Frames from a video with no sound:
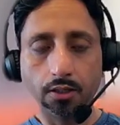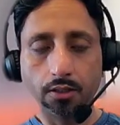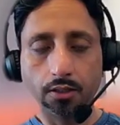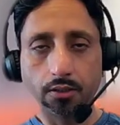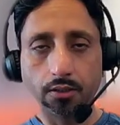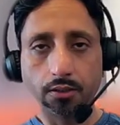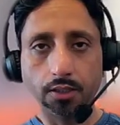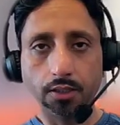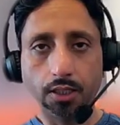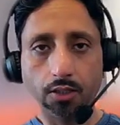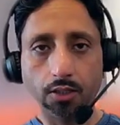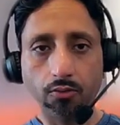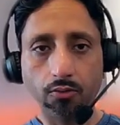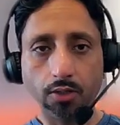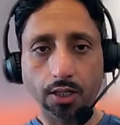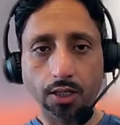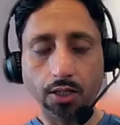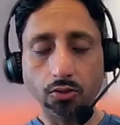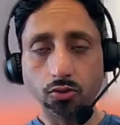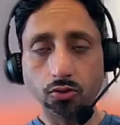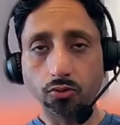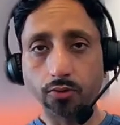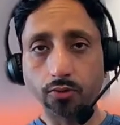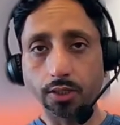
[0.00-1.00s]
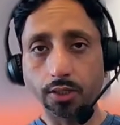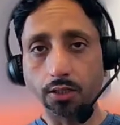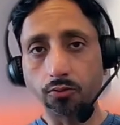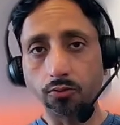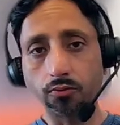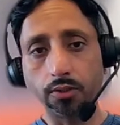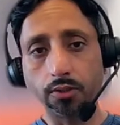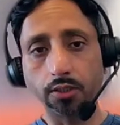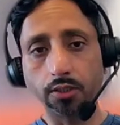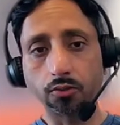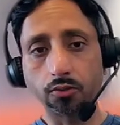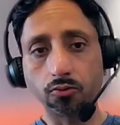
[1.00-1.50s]
Now, how you
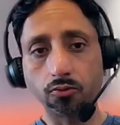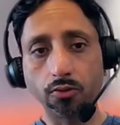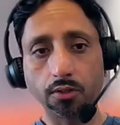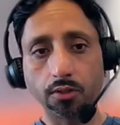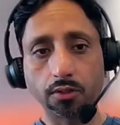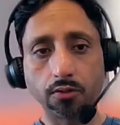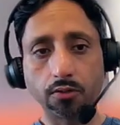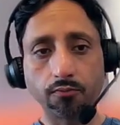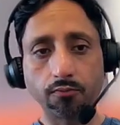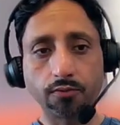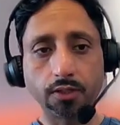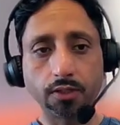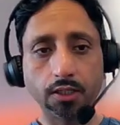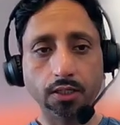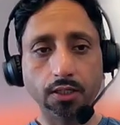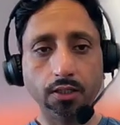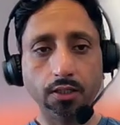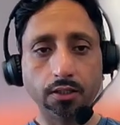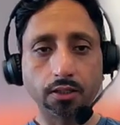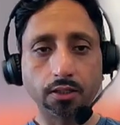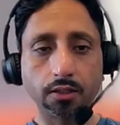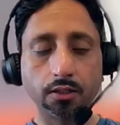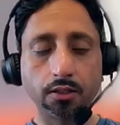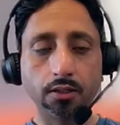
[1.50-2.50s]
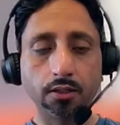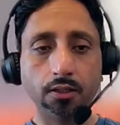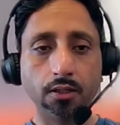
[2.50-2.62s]
calculate cost of sales?